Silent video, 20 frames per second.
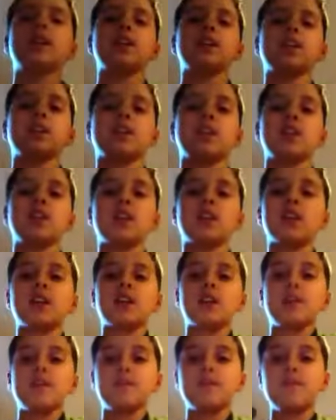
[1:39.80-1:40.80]
isn't
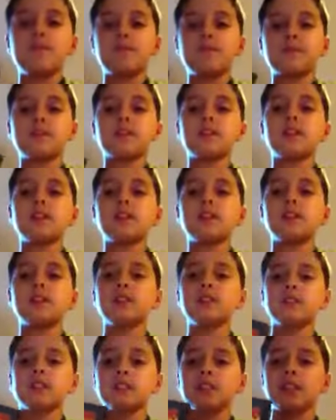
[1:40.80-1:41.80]

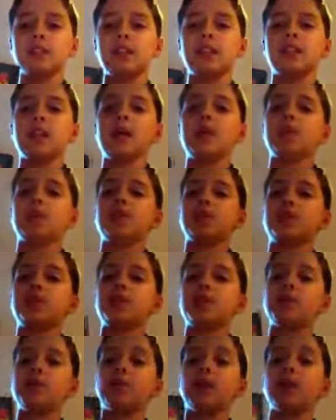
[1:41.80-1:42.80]
seen that much
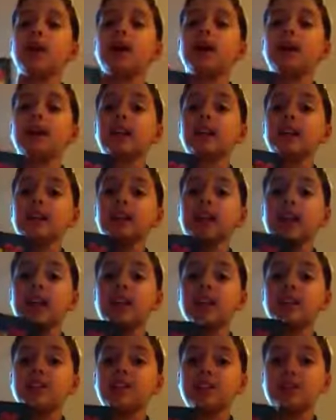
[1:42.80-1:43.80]
anymore, and I got the
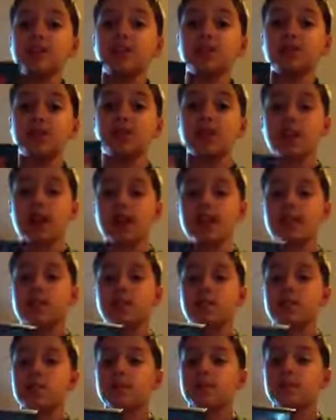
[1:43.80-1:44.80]
case too, so that's
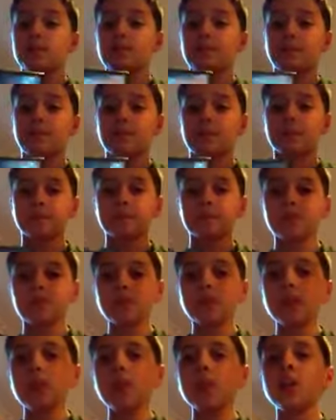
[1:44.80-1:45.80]
something.
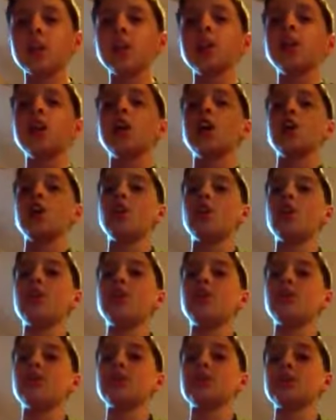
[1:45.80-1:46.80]
No
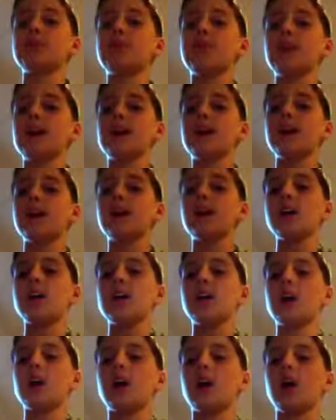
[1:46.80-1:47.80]
multiplayer,
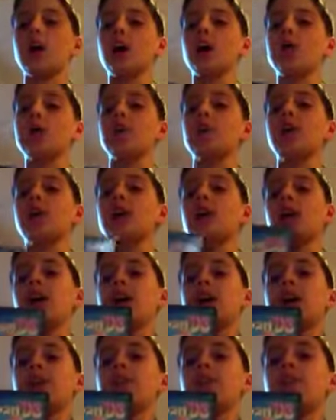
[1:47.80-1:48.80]

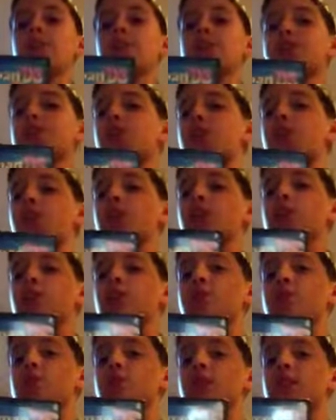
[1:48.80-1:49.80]
feels kind of
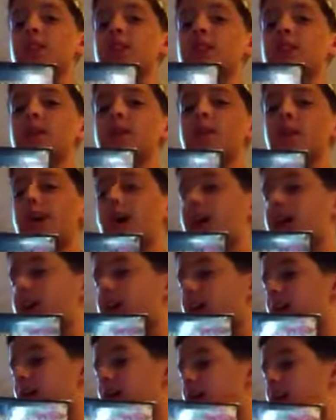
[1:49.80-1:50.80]
loose with the D-pad,
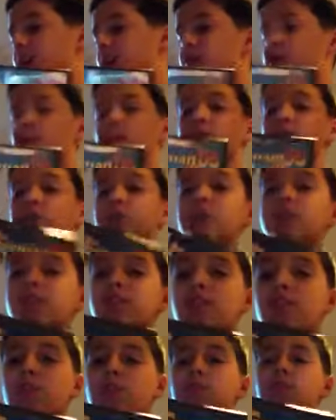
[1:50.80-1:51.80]
kind of like Super Mario
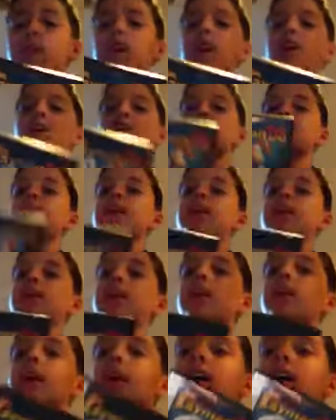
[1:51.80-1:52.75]
64 DS, and